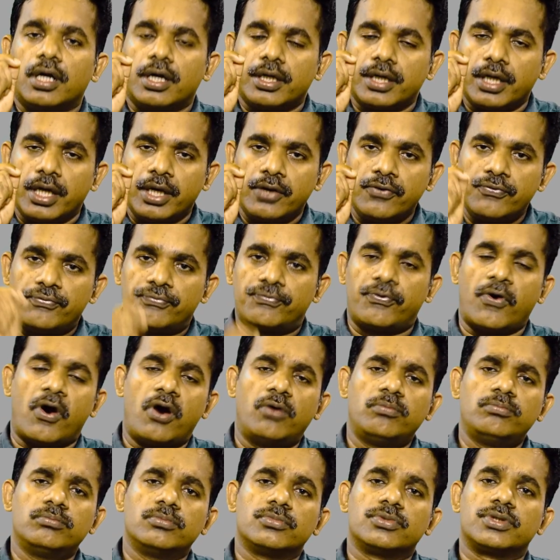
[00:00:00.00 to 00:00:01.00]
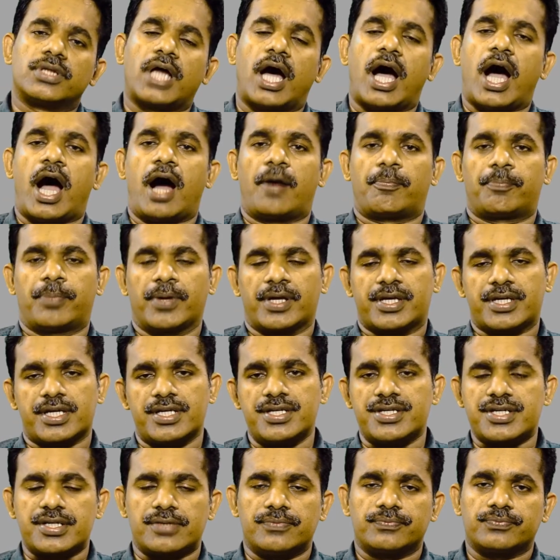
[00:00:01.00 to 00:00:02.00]
inform the
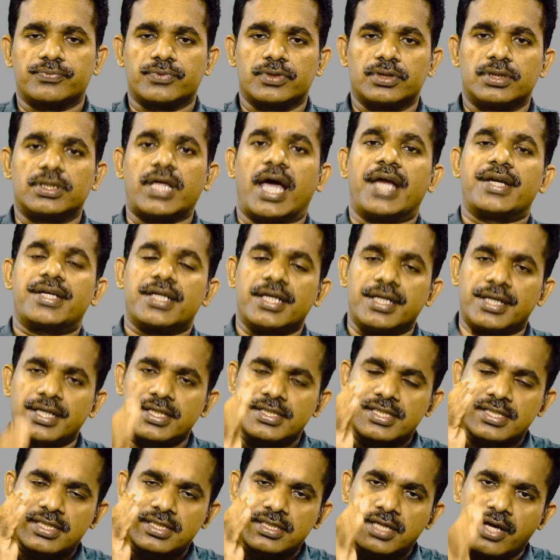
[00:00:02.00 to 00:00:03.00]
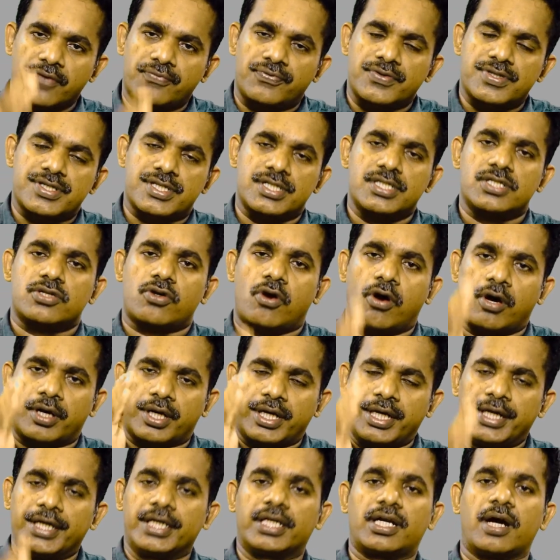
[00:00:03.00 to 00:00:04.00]
applicant that it is deficient or
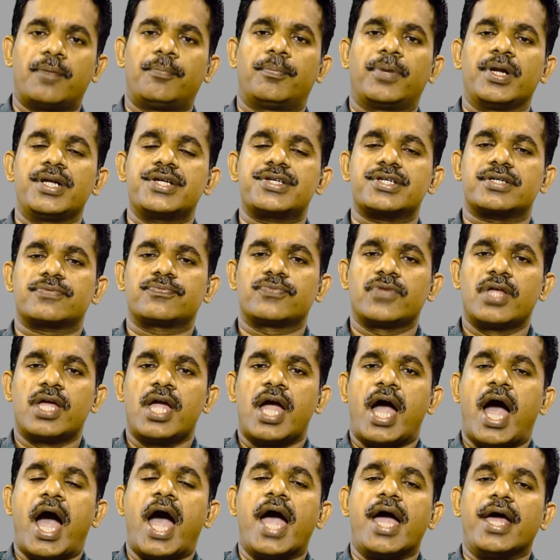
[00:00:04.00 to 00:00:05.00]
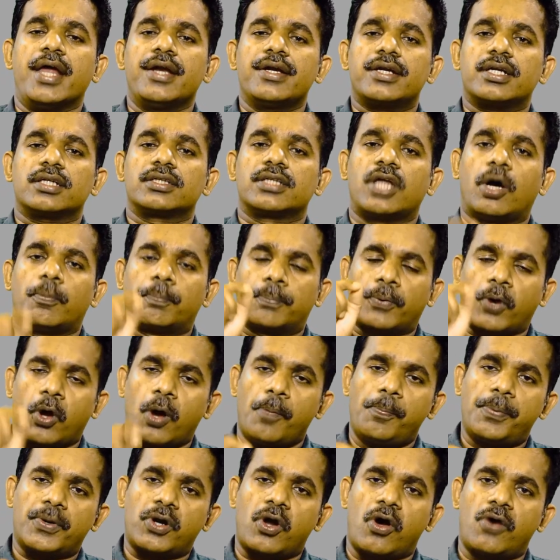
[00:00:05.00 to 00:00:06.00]
incomplete, and the
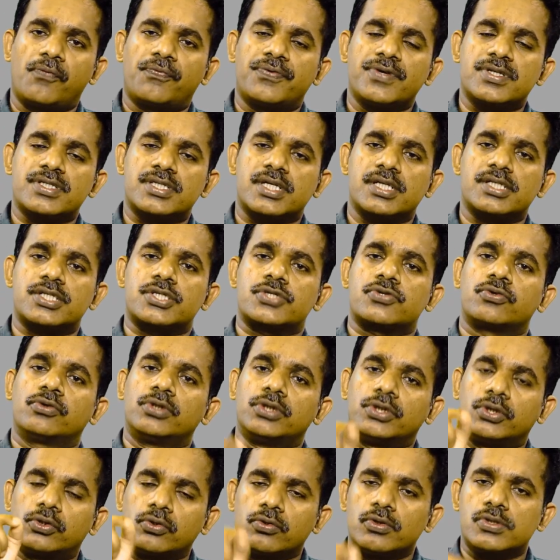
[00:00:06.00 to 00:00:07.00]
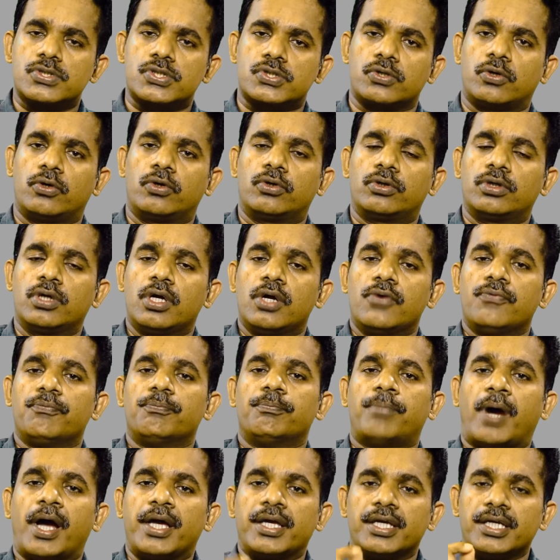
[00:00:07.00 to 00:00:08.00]
proper officer should do so
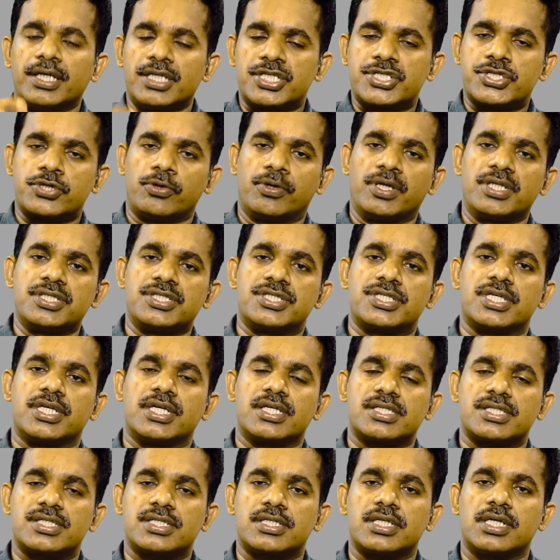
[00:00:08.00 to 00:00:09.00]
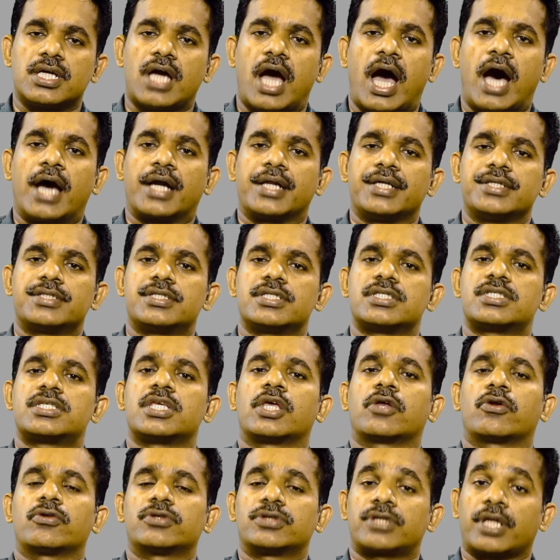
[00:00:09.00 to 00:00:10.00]
by issuing GST REG
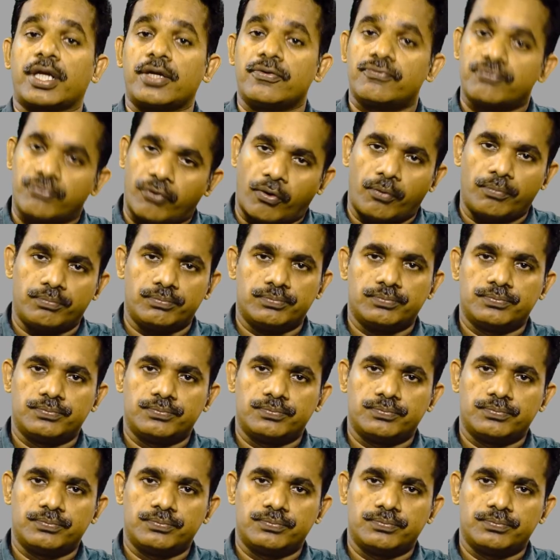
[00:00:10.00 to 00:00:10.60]
03 form.